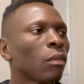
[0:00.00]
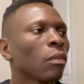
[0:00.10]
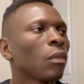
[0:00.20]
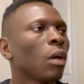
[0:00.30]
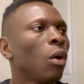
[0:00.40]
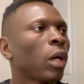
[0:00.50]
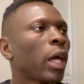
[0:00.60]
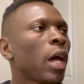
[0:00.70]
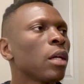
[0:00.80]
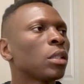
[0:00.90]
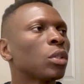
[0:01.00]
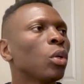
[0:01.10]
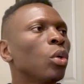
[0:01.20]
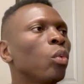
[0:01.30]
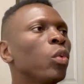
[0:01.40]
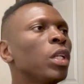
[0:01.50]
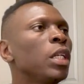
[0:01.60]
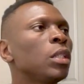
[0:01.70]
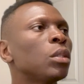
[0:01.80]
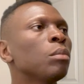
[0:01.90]
Okay, so we
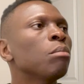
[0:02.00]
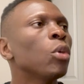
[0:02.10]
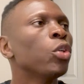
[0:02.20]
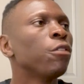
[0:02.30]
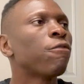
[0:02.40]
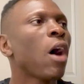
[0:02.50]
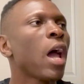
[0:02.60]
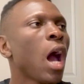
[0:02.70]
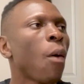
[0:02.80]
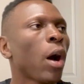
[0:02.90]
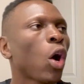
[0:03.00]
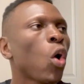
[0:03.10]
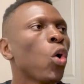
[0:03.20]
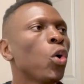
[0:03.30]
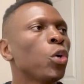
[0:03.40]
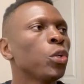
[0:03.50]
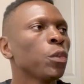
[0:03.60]
need to modify our code.